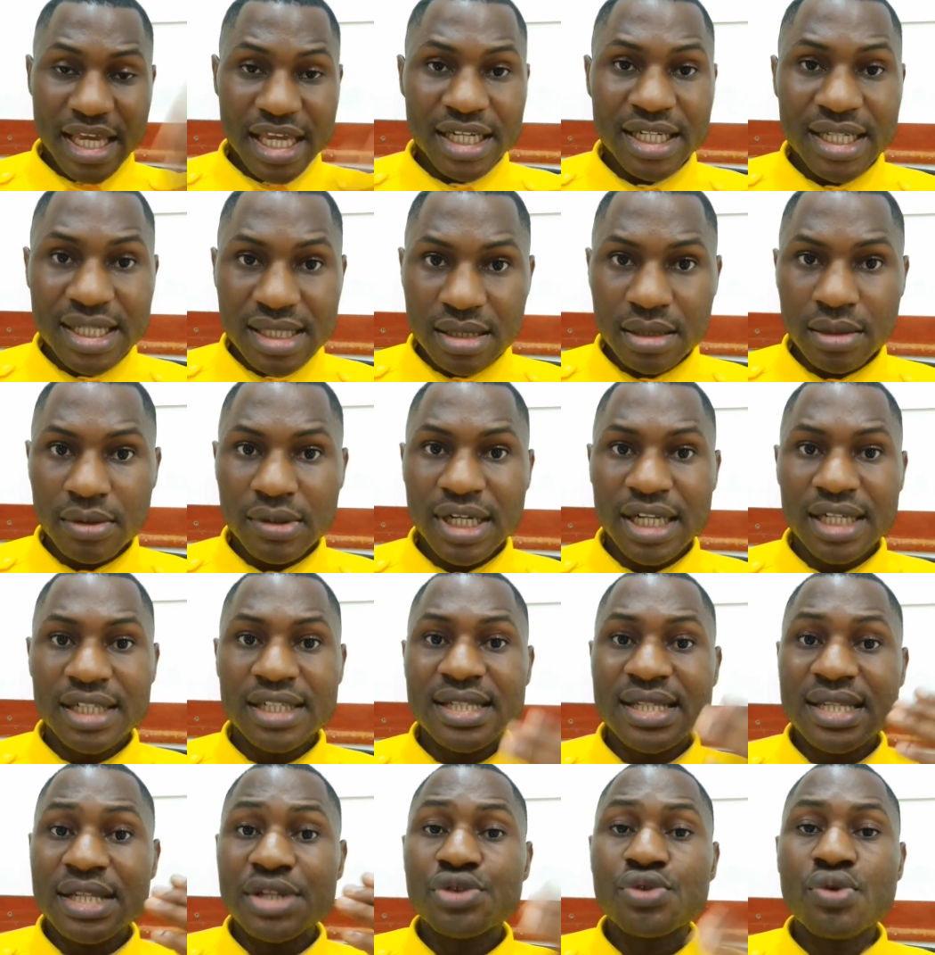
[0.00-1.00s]
In this
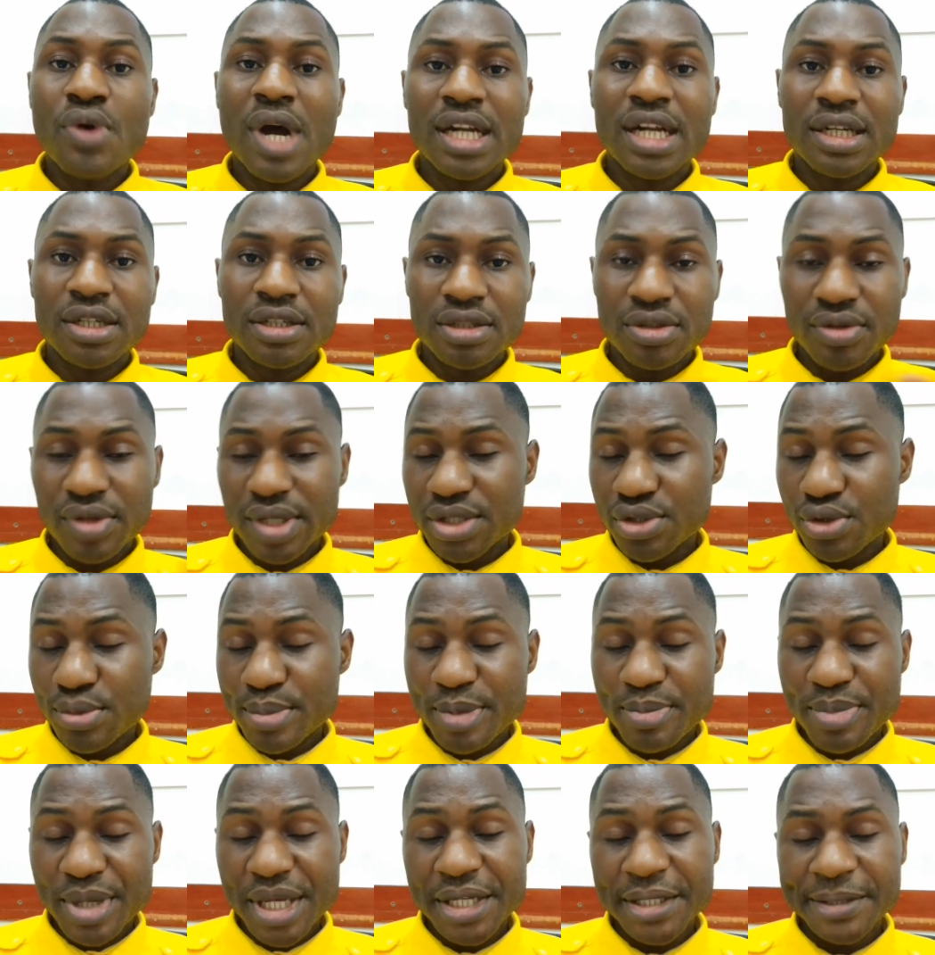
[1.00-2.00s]
locality, you are not going to
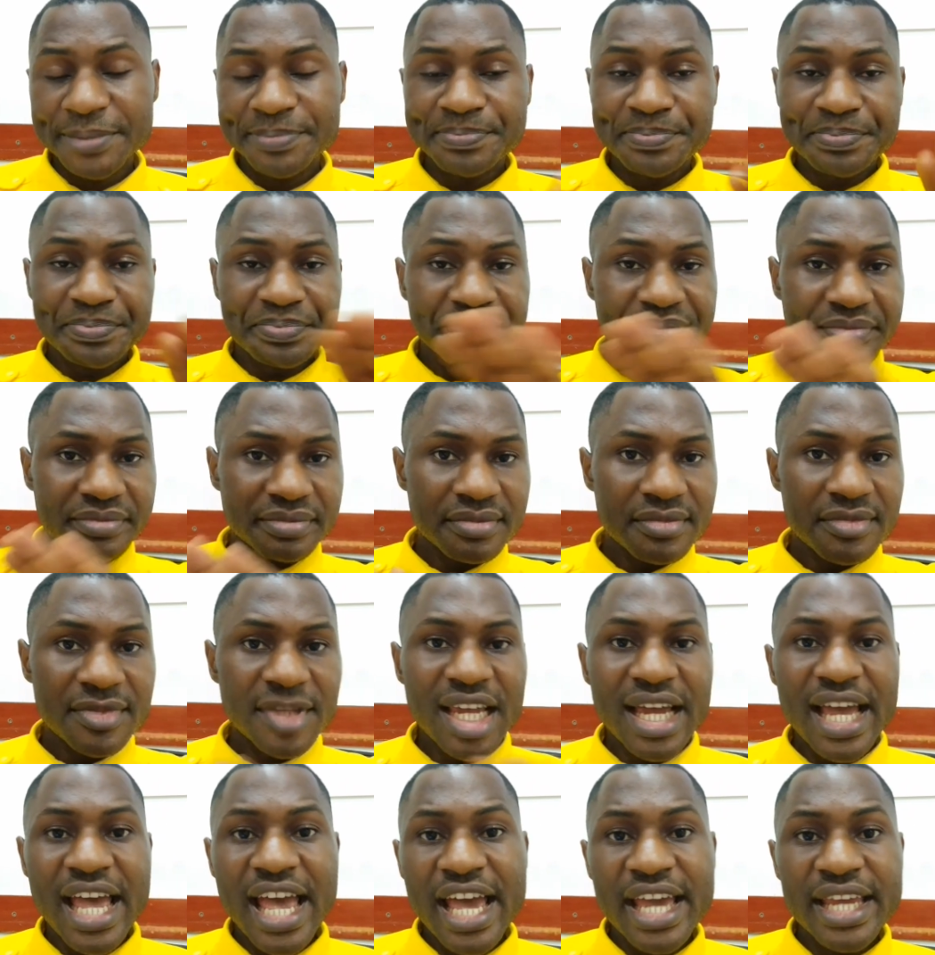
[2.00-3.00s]
be paying
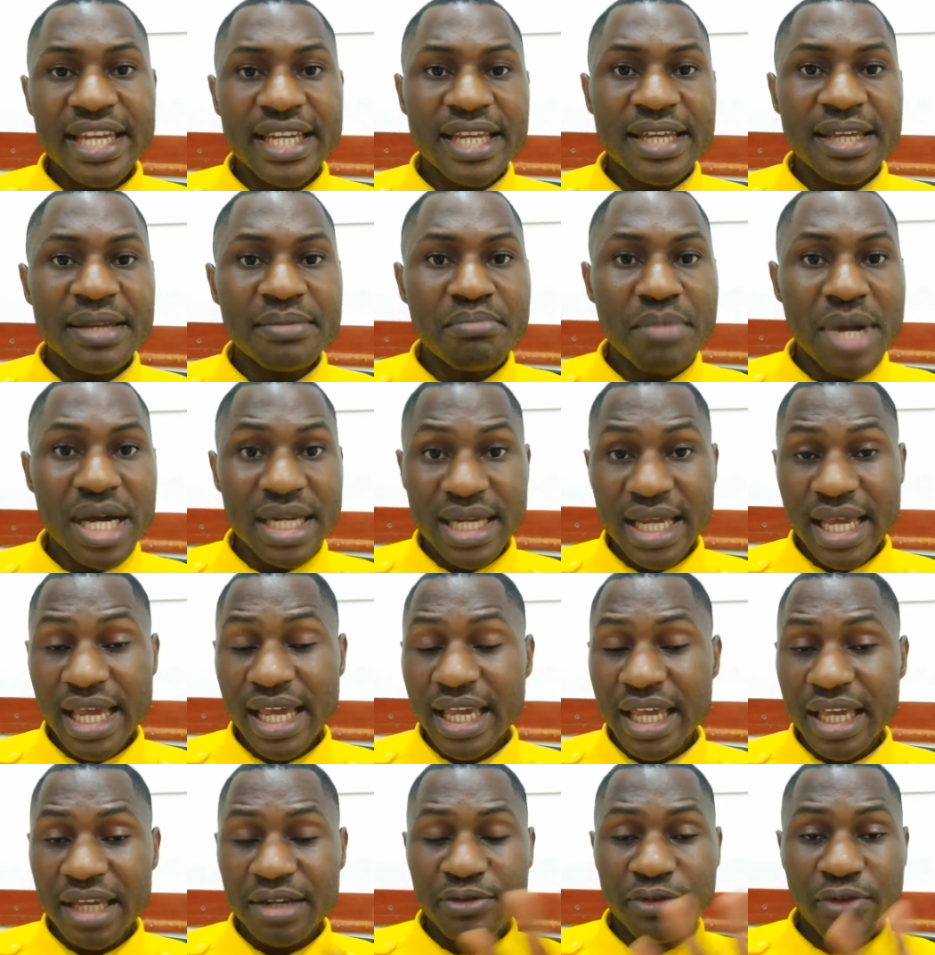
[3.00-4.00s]
any money
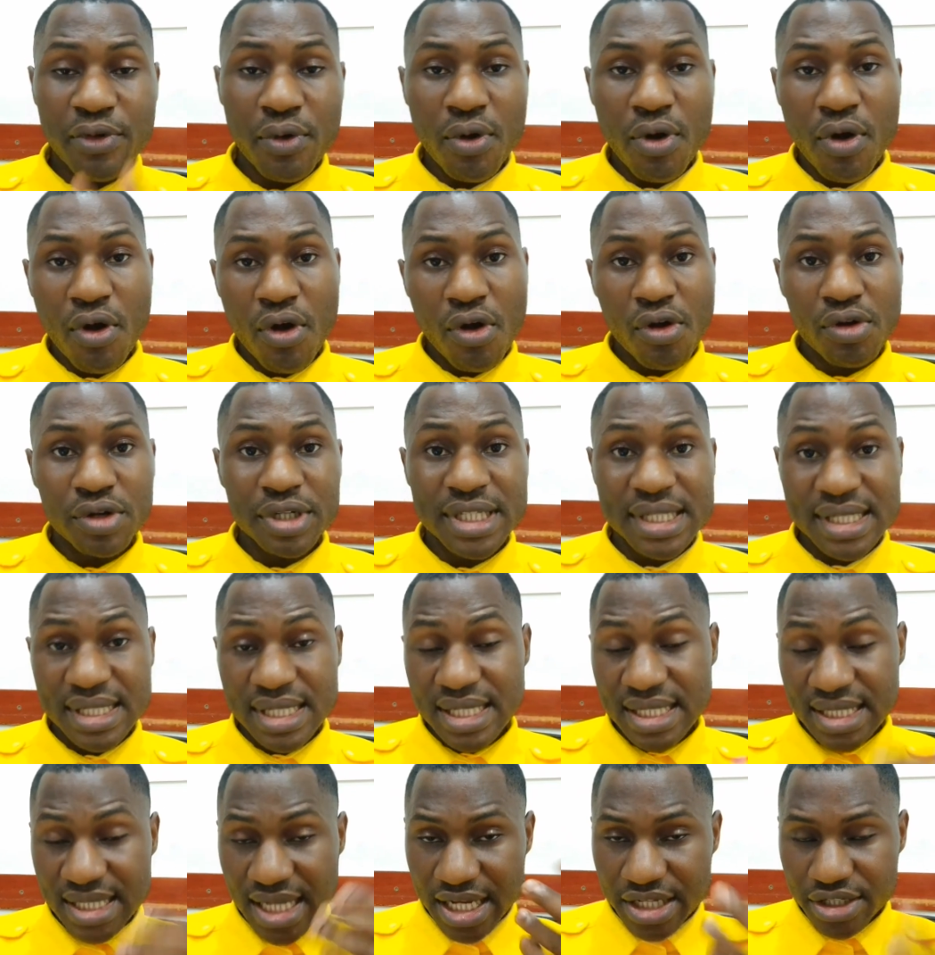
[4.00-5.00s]
again for all these
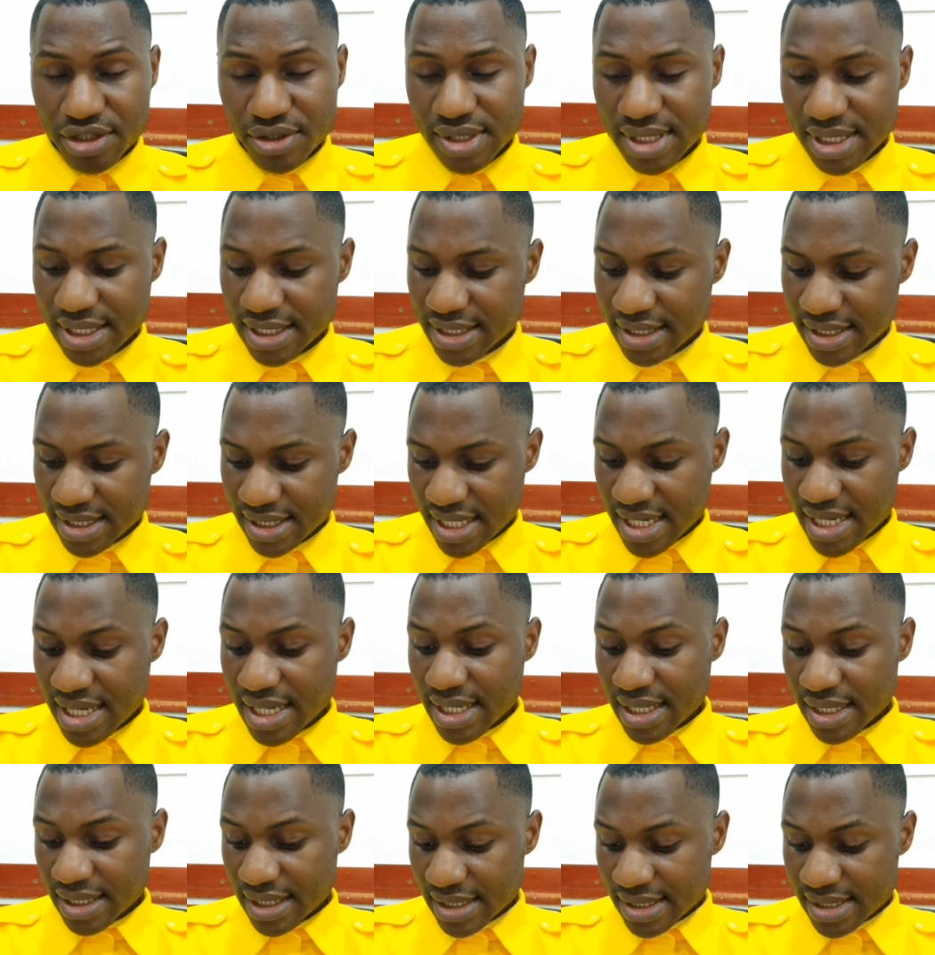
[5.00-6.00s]
things I just
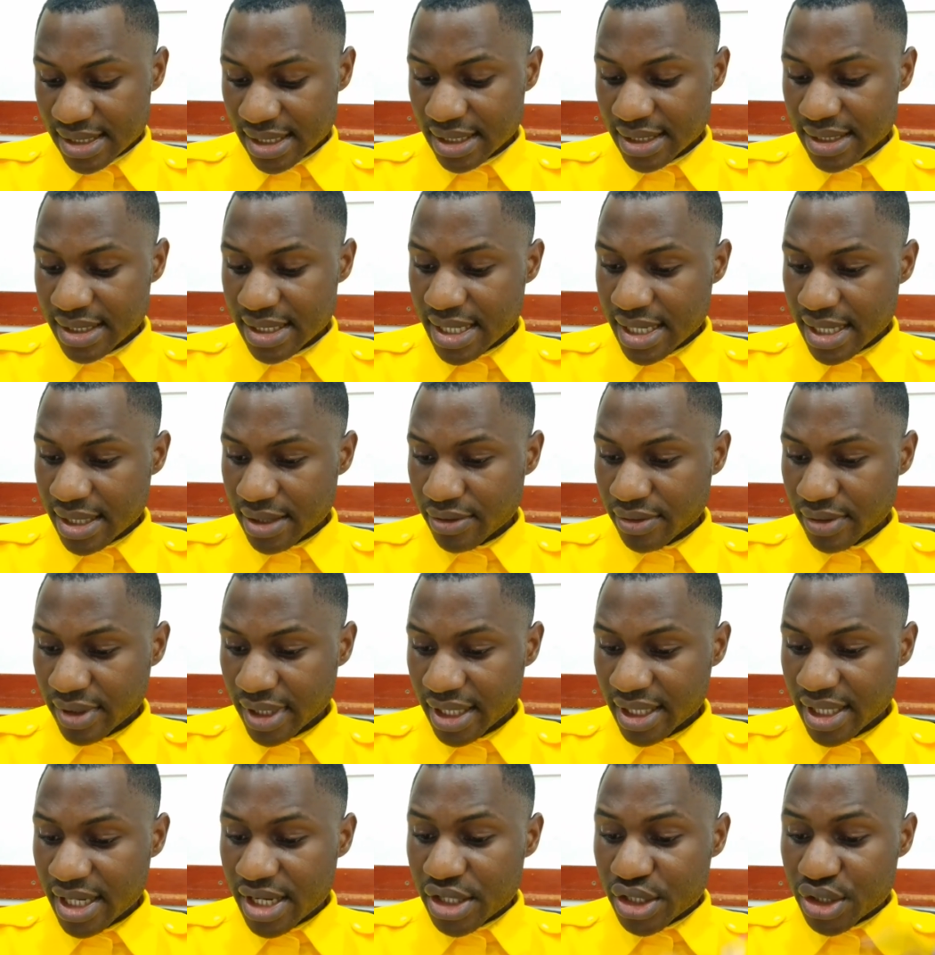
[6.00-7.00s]
listed here,
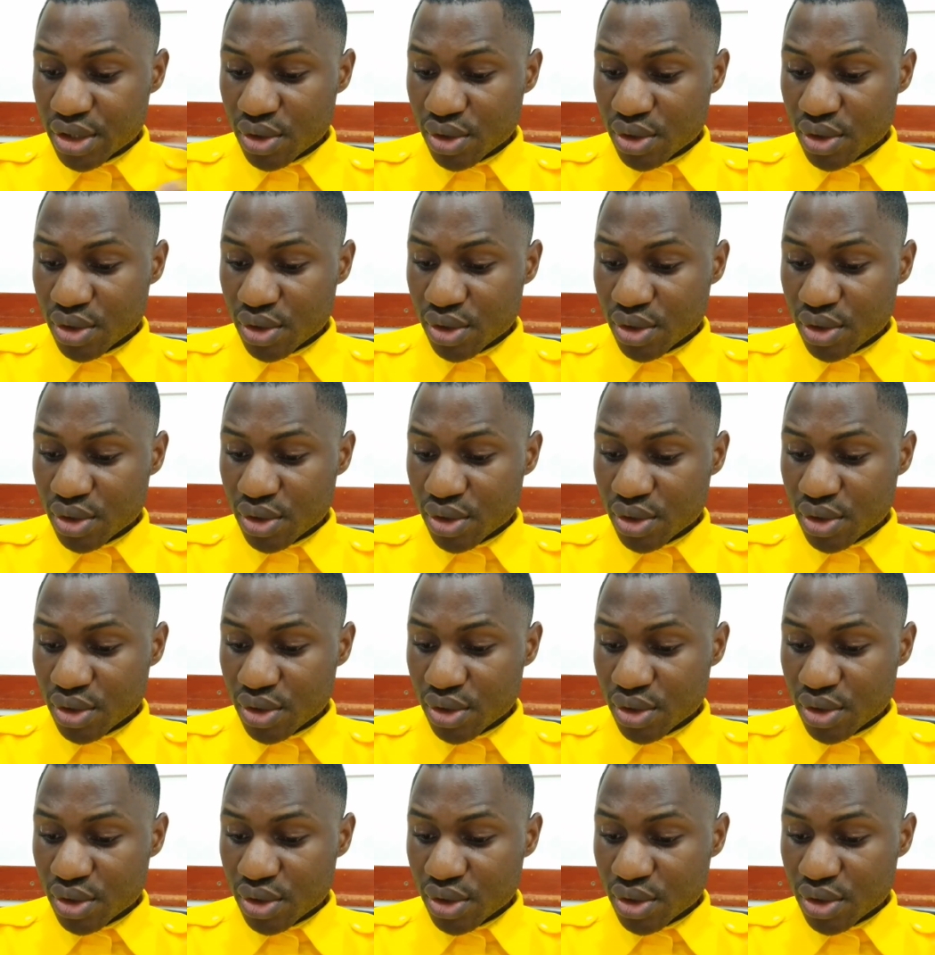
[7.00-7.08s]
alright?